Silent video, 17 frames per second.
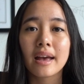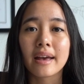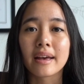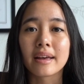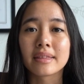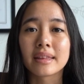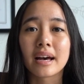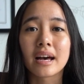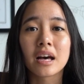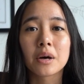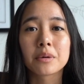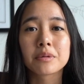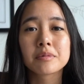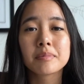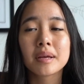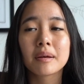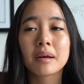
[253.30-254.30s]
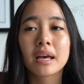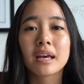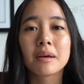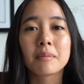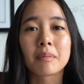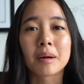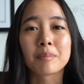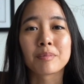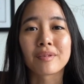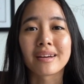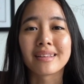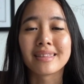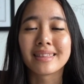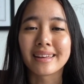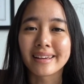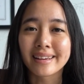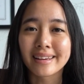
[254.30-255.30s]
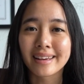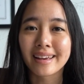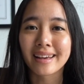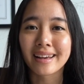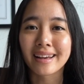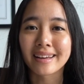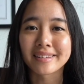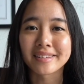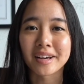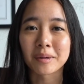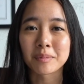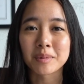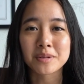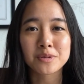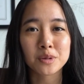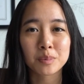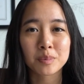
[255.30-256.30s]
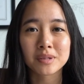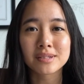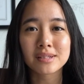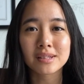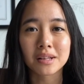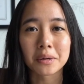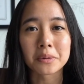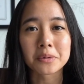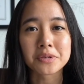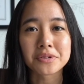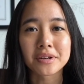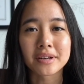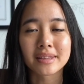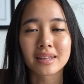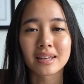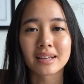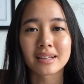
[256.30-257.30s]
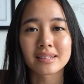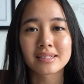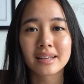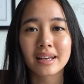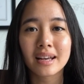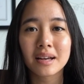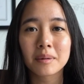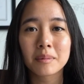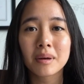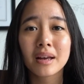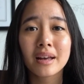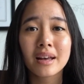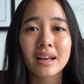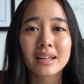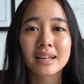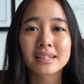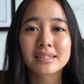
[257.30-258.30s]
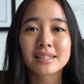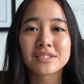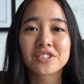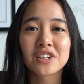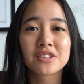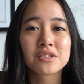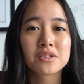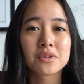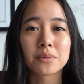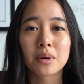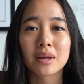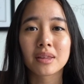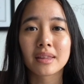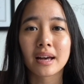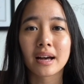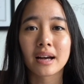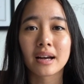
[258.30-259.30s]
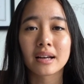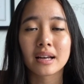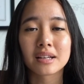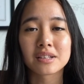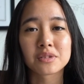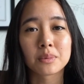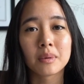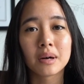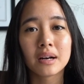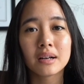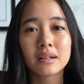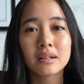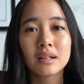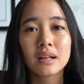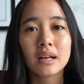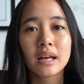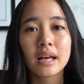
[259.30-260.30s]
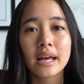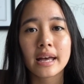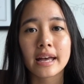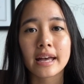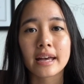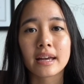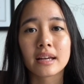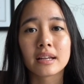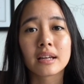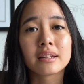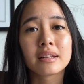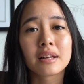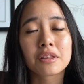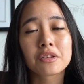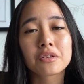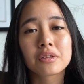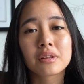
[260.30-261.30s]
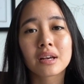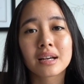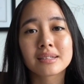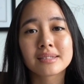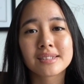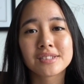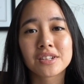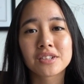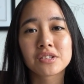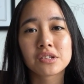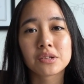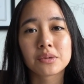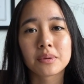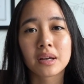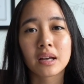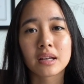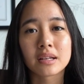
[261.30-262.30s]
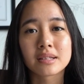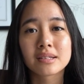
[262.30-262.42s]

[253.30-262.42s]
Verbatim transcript: and that helped me keep my brain thinking and not be super slow during the exam, and I suggest doing that as well. And another thing I suggest doing is